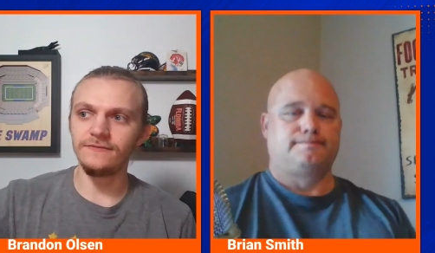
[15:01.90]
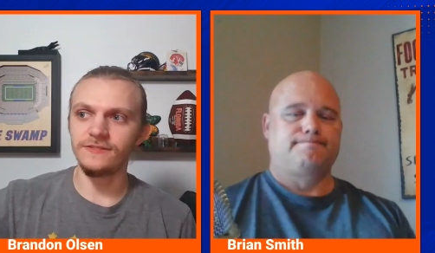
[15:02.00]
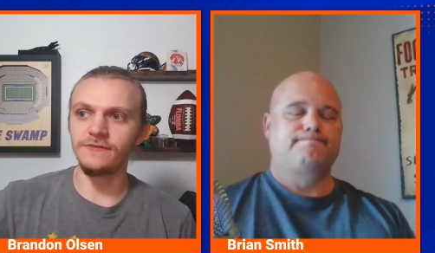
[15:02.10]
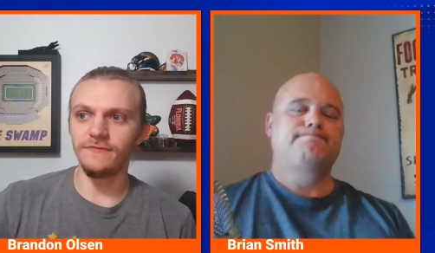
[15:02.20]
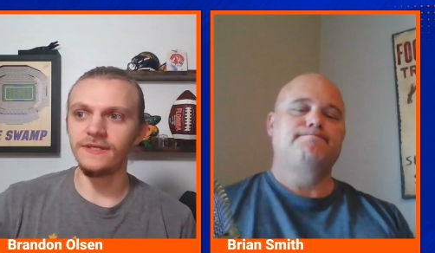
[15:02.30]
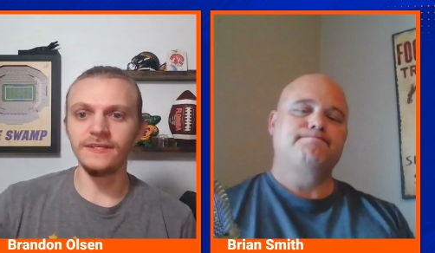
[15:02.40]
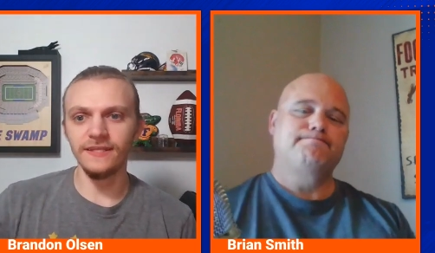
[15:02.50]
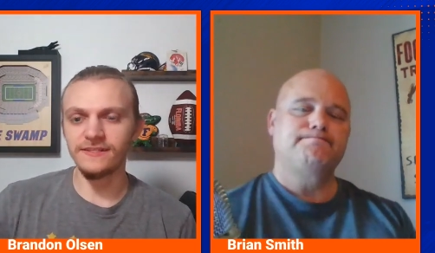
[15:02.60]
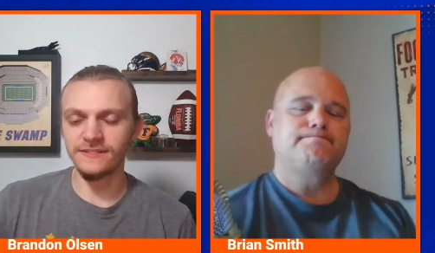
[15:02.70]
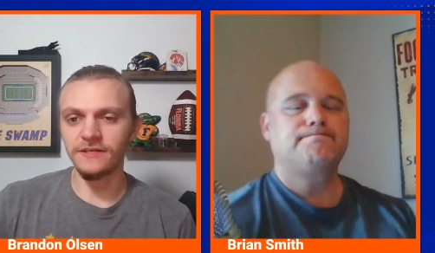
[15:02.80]
Speaker 1: do you think that's
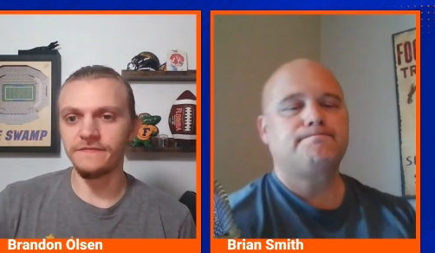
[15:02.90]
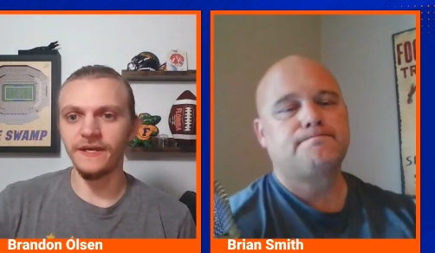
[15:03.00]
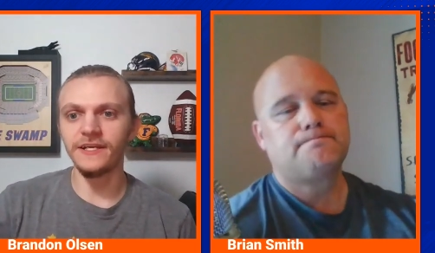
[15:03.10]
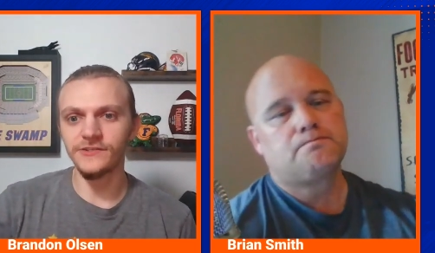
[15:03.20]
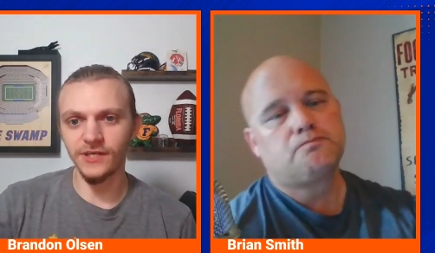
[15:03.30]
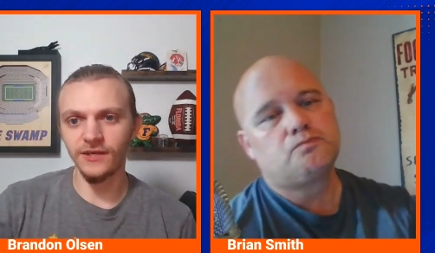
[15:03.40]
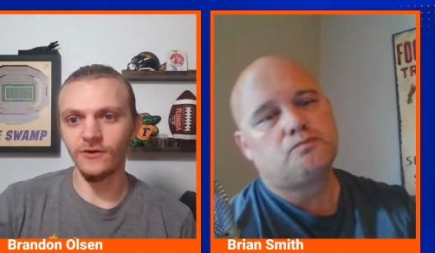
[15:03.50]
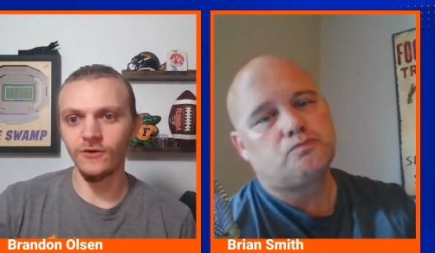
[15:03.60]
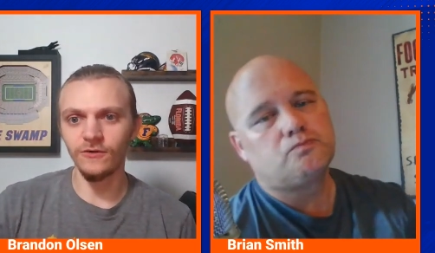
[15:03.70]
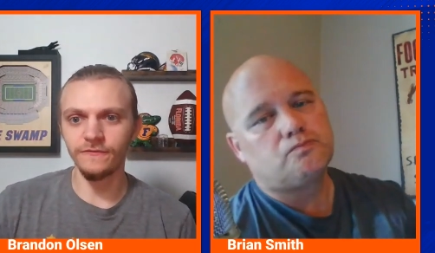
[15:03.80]
an advantage at
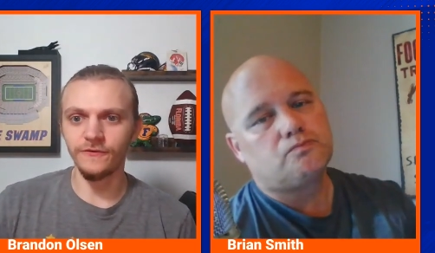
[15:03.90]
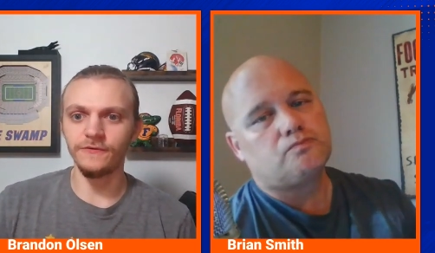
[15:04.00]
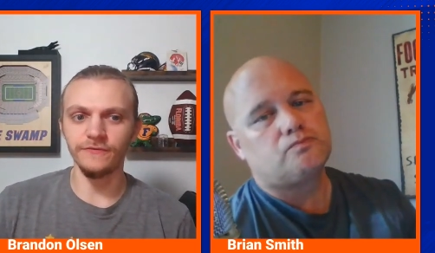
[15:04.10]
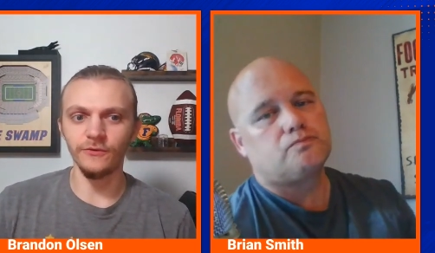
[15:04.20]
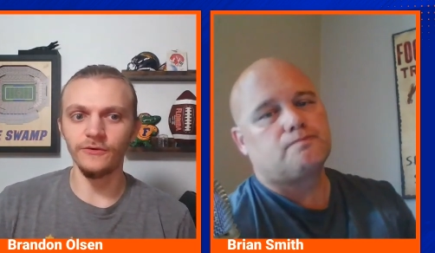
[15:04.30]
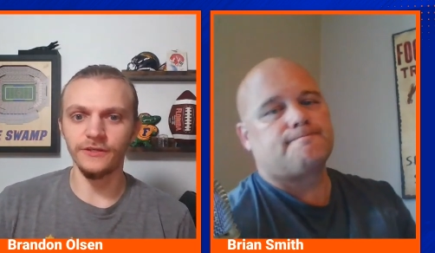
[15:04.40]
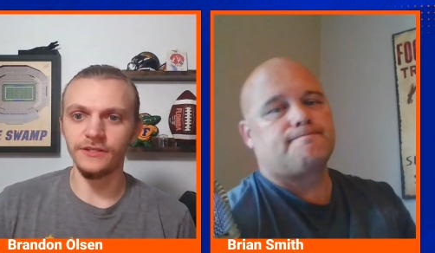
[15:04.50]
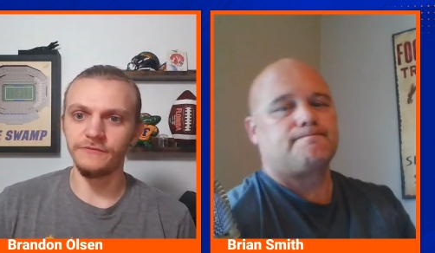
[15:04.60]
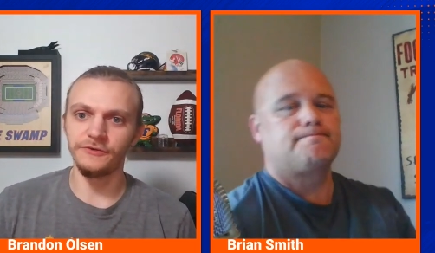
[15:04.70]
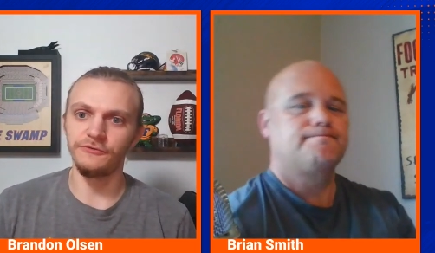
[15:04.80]
all for Florida in the
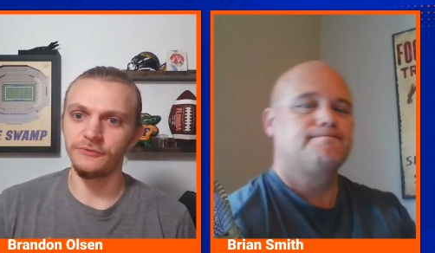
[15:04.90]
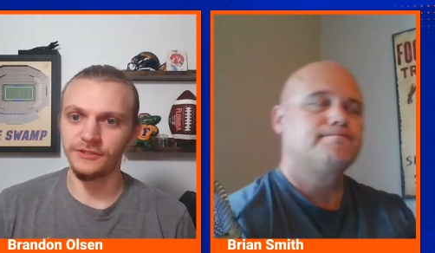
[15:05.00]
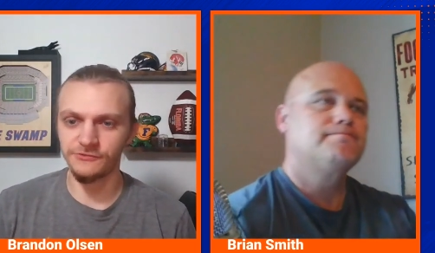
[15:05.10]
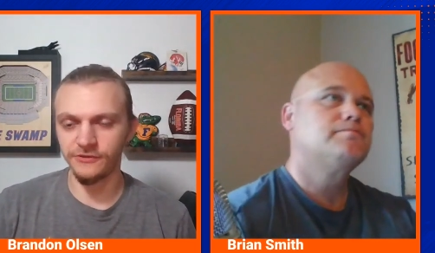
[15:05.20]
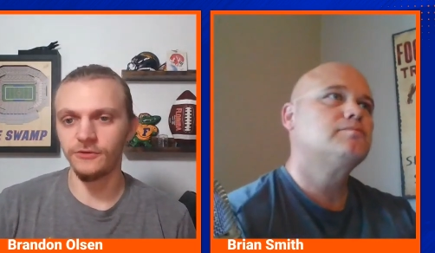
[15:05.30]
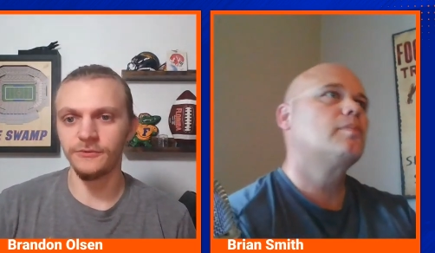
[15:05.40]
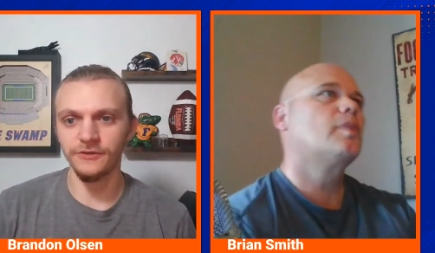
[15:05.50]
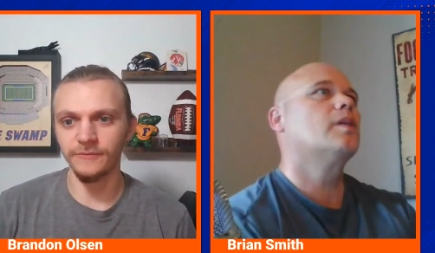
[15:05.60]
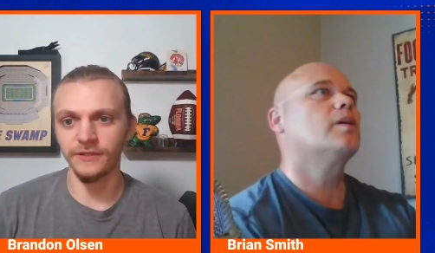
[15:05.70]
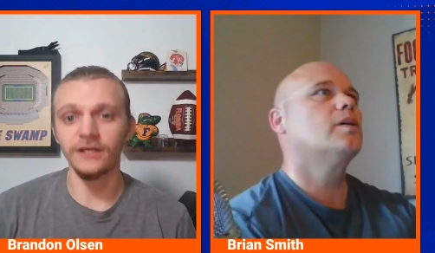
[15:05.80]
recruiting trail where you can be
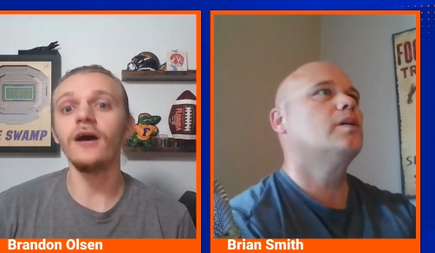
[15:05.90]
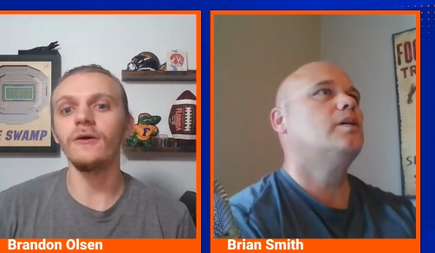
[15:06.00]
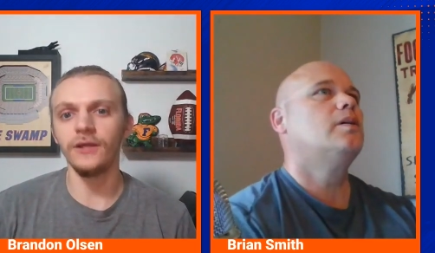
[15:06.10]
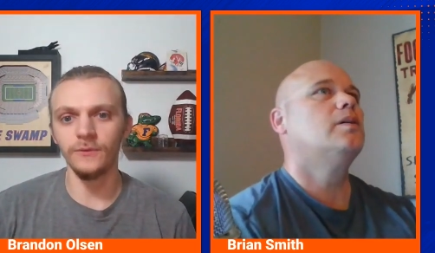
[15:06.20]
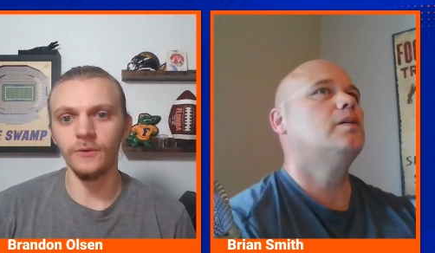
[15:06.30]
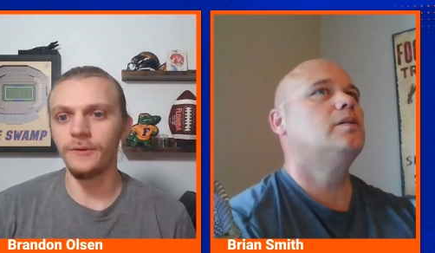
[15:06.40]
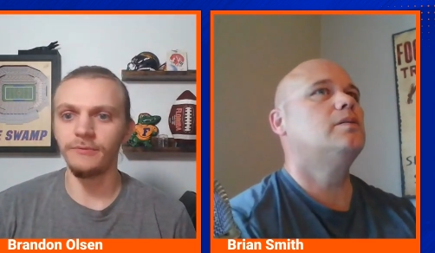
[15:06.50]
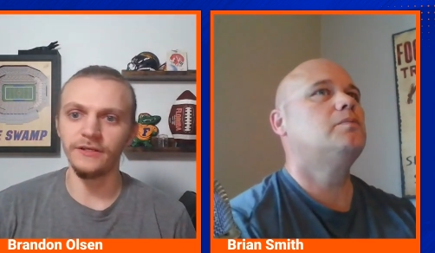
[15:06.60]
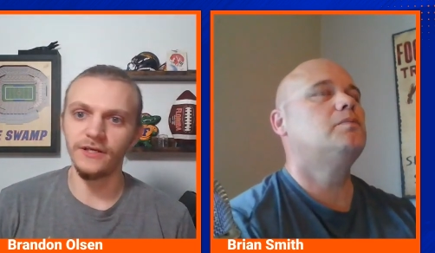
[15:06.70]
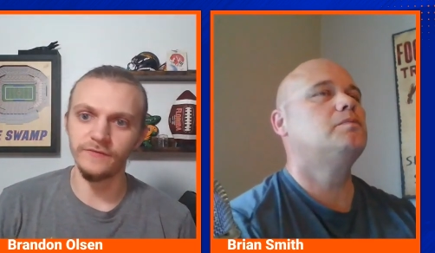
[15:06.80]
like, oh, like, well, we play
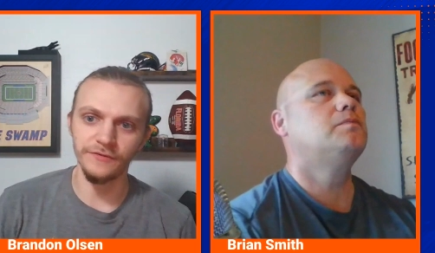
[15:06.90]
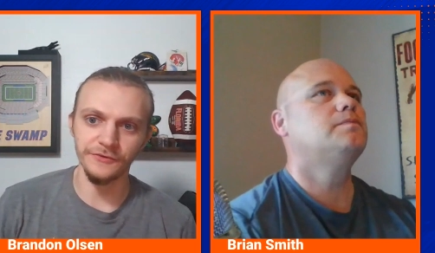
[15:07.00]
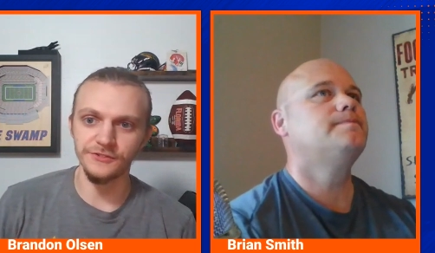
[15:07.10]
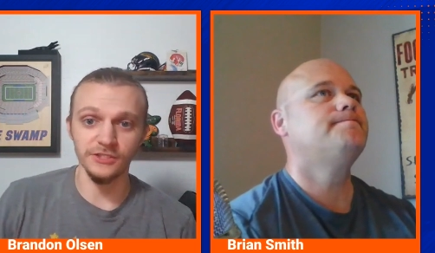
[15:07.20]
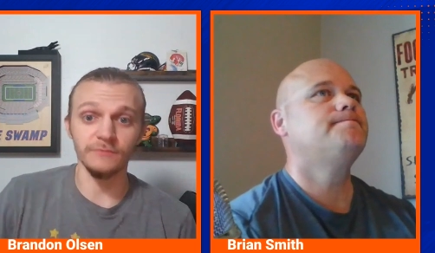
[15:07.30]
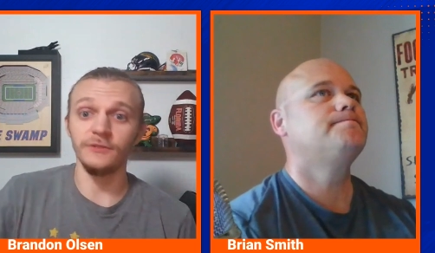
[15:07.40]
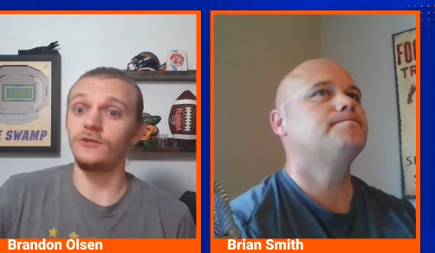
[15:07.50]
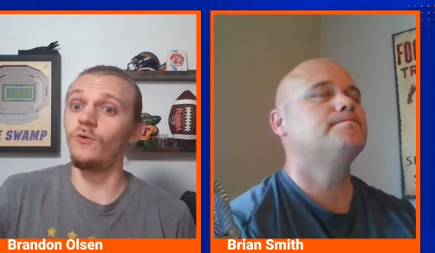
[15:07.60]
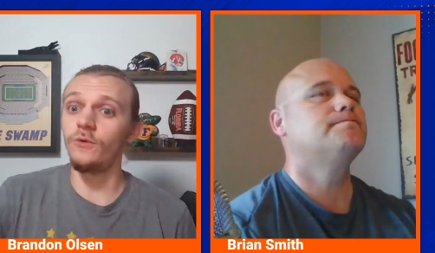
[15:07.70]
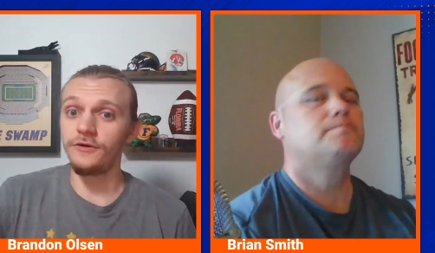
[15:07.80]
cover three, so you could play
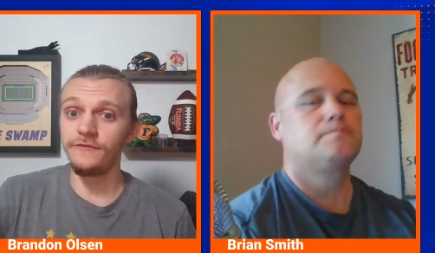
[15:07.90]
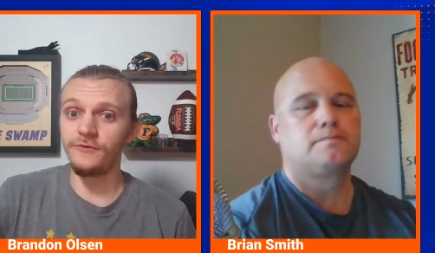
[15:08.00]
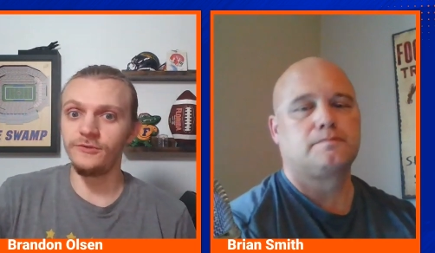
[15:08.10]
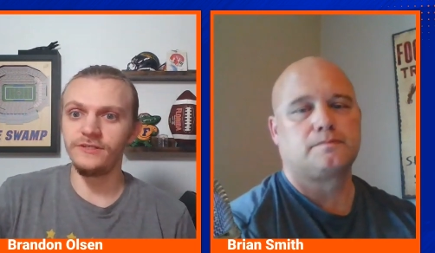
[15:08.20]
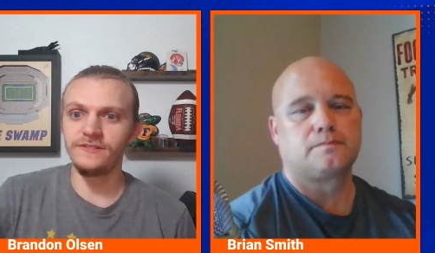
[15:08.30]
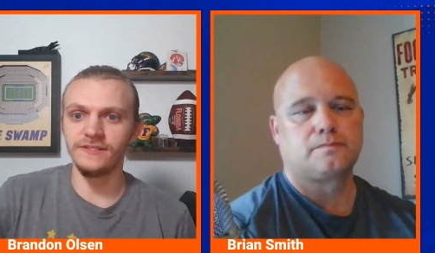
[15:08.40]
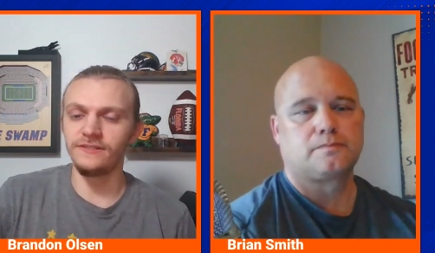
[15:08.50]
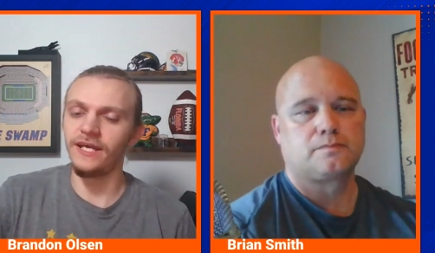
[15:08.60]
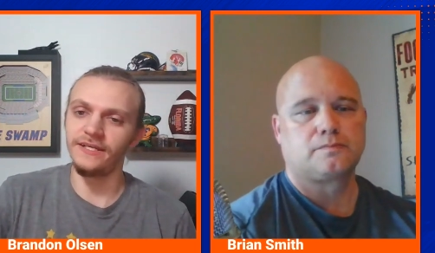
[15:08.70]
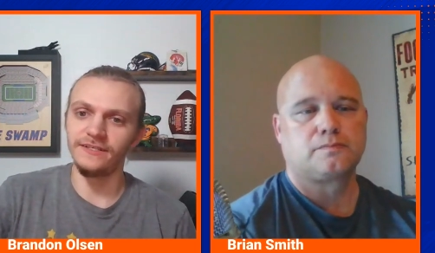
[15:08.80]
corner for us.
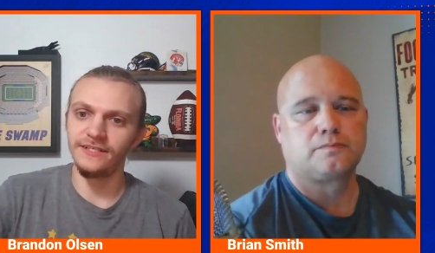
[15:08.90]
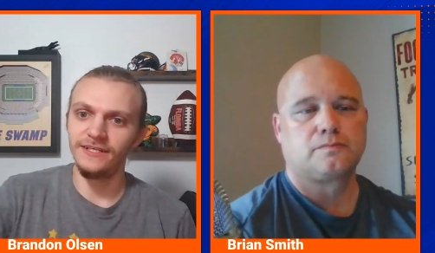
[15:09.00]
And